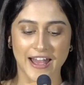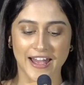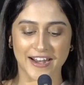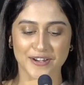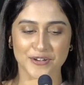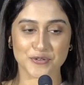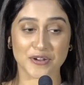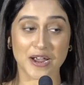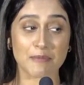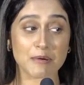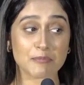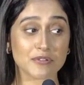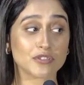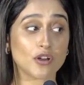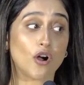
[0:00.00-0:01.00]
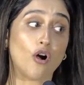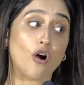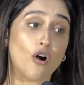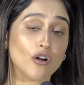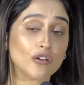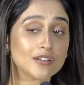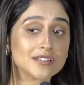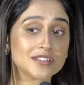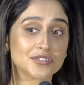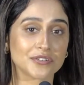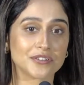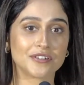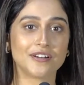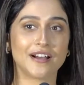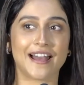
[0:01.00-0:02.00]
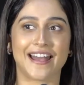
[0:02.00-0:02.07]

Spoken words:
And to come up with a horror show